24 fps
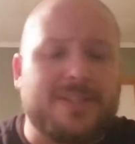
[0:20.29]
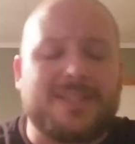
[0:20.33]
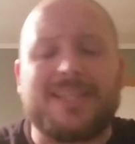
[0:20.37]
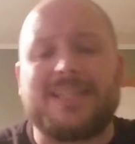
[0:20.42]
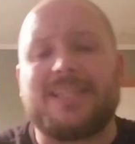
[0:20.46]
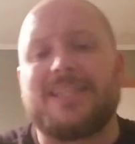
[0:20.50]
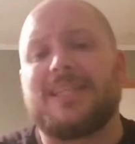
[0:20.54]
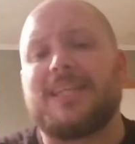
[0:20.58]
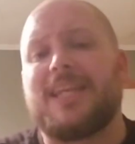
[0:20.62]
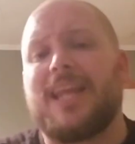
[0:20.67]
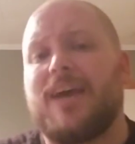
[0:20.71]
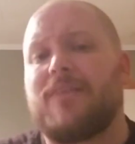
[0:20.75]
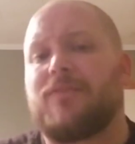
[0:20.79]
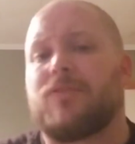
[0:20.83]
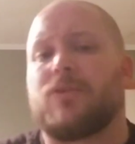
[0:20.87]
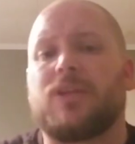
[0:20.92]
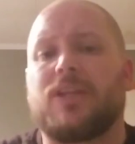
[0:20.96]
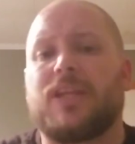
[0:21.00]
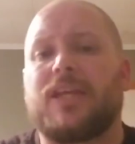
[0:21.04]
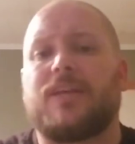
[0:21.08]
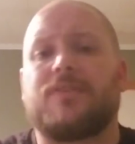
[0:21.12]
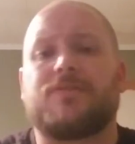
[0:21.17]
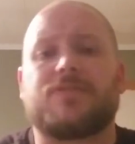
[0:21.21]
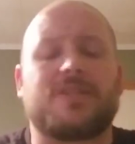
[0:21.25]
He never
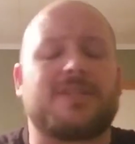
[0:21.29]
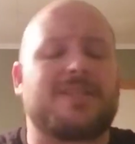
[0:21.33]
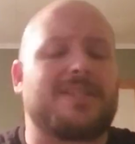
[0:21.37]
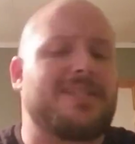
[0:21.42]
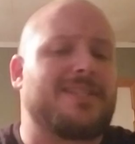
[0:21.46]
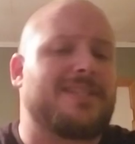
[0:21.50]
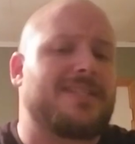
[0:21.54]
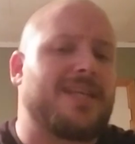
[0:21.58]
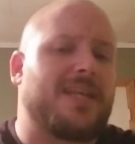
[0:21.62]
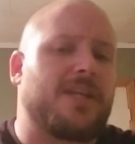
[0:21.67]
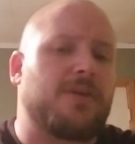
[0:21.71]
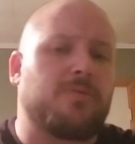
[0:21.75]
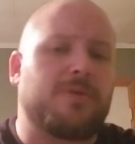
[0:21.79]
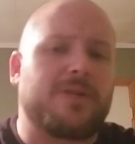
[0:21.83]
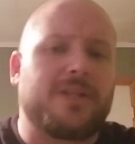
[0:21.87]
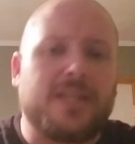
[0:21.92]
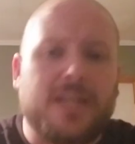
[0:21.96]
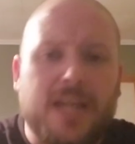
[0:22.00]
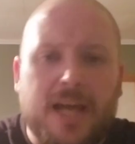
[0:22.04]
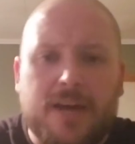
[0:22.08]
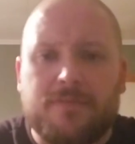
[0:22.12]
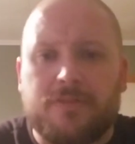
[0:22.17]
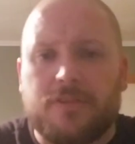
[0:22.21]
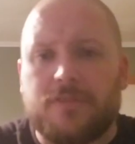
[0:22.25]
leaves us. He said He would
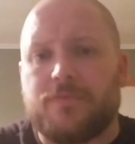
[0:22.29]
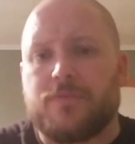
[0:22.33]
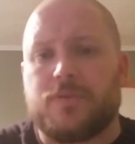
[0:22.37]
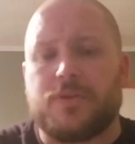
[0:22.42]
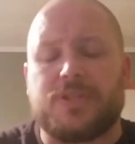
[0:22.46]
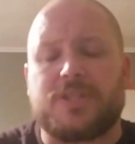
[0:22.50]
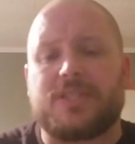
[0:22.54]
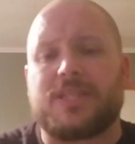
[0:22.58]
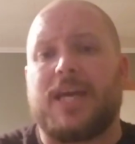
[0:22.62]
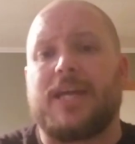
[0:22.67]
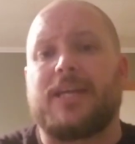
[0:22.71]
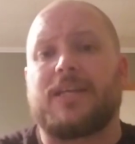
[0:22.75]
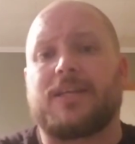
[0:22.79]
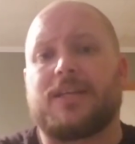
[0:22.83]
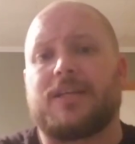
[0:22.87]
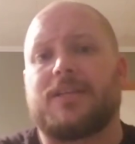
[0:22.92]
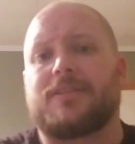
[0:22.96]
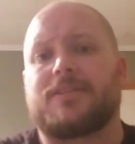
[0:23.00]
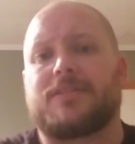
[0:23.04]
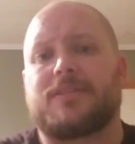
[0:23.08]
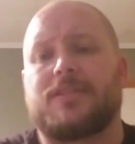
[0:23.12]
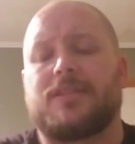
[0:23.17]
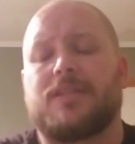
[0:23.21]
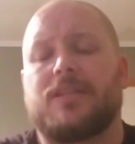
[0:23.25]
never forsake us.